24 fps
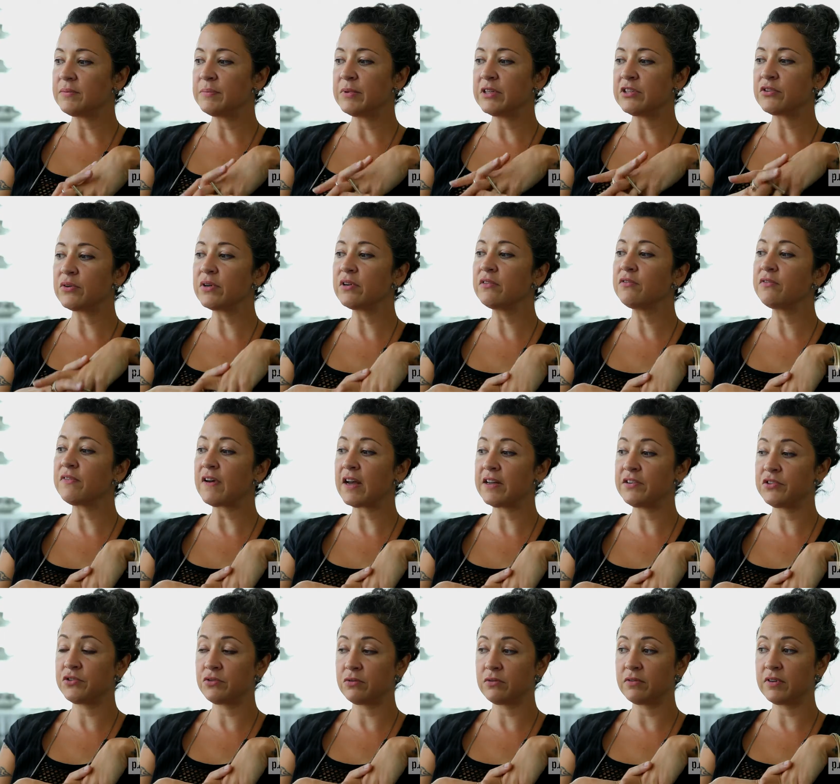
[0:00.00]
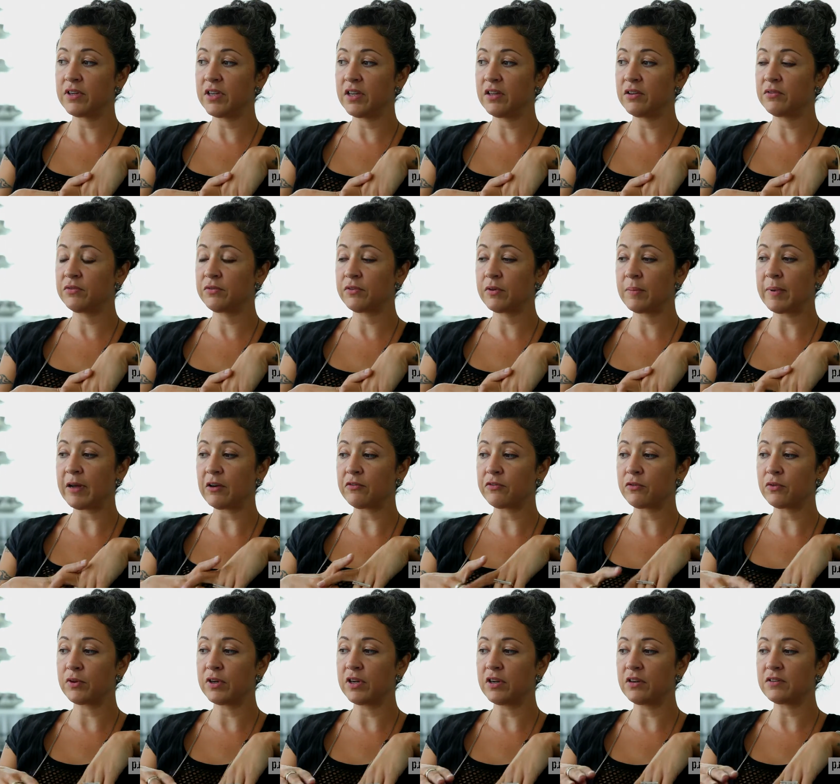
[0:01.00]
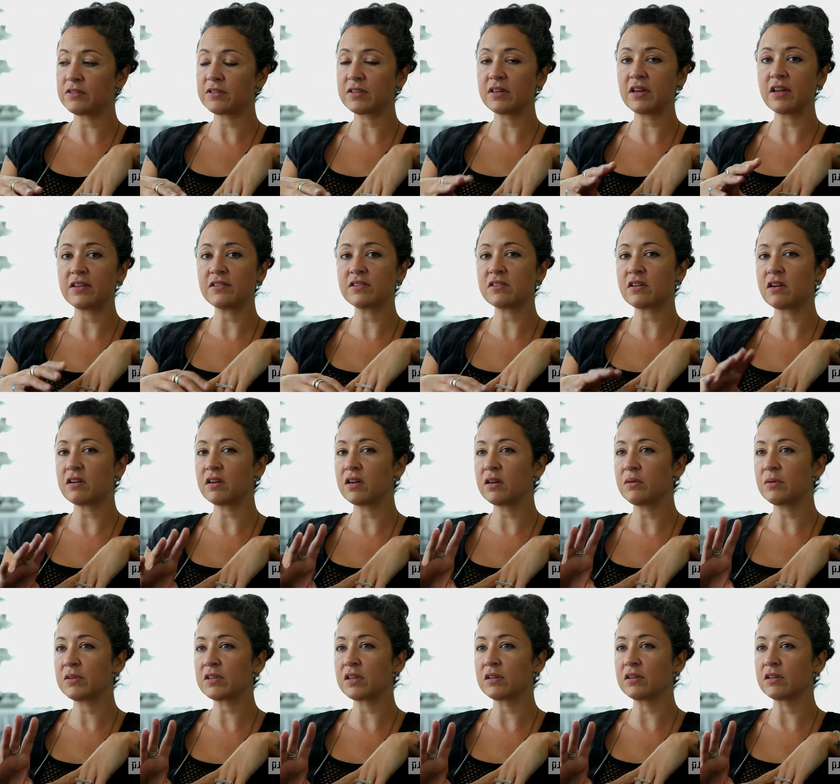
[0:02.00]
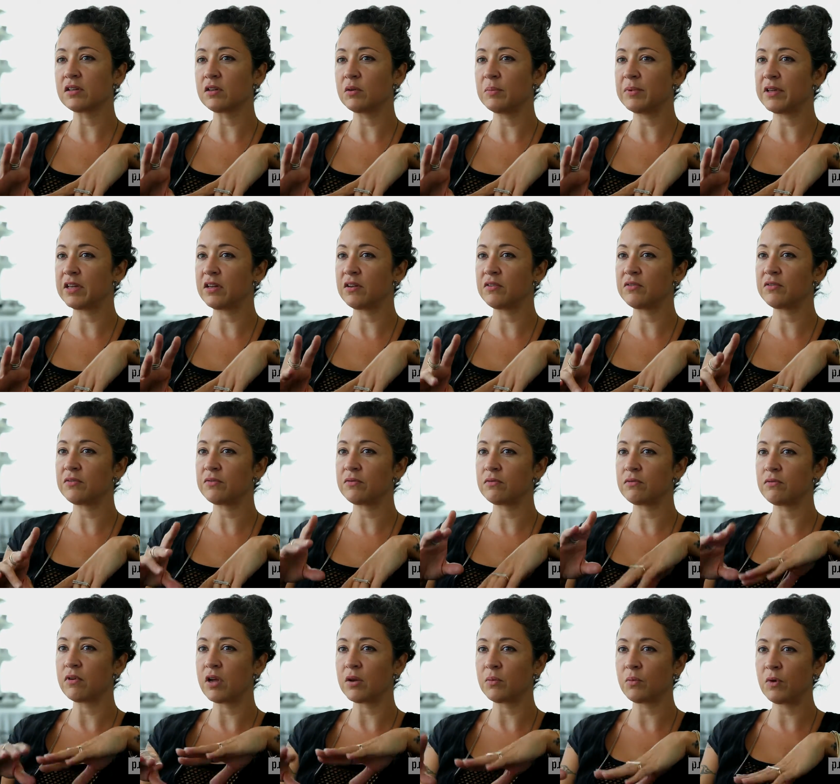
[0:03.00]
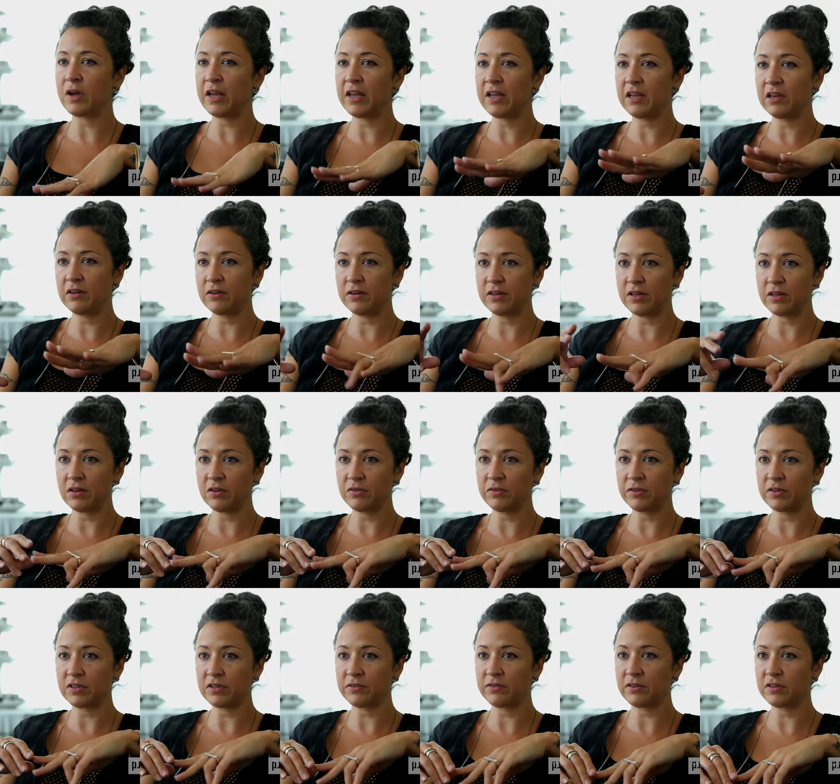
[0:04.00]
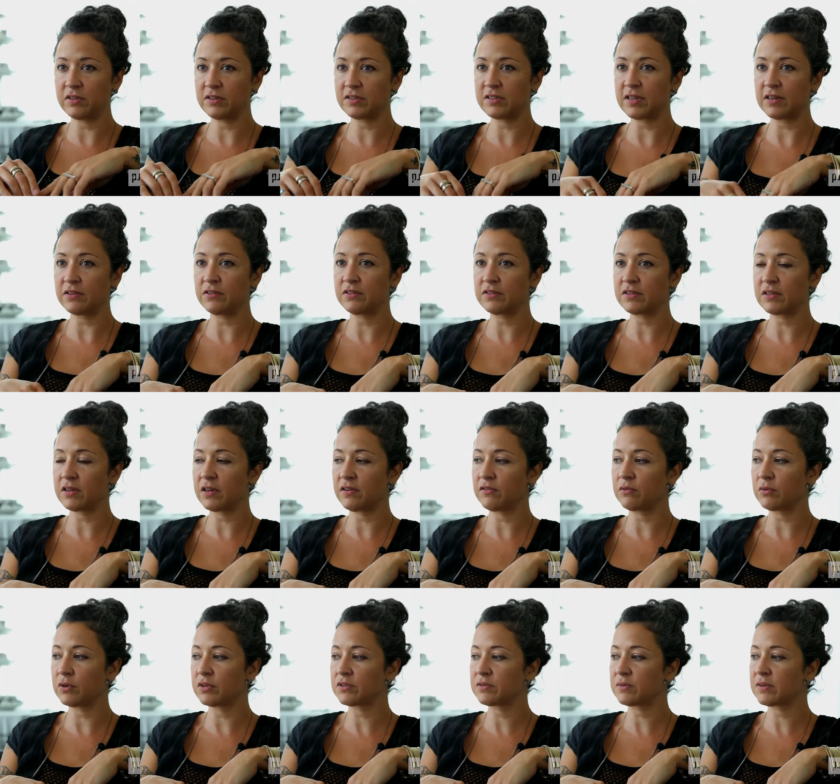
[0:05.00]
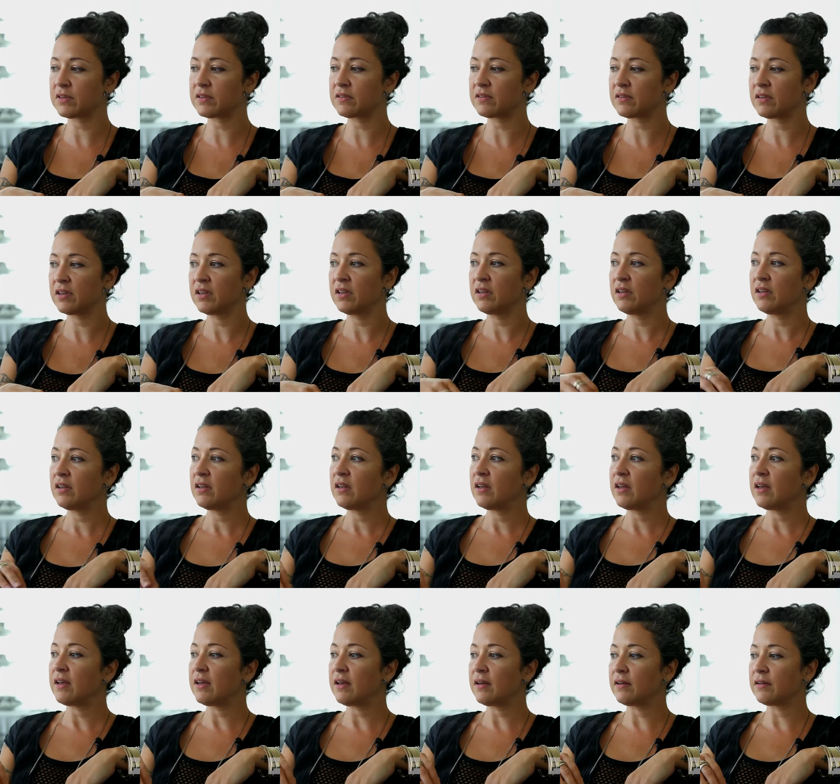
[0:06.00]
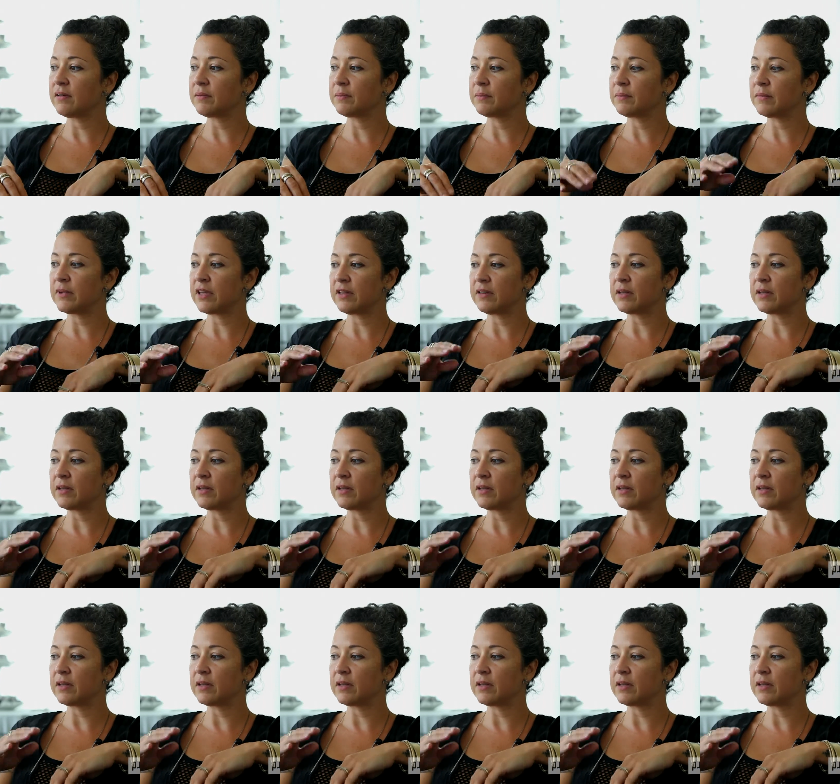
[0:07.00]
been doing fine jewelry for about four years and I started with a little bit of runway here and there for different designers that I've worked with um, and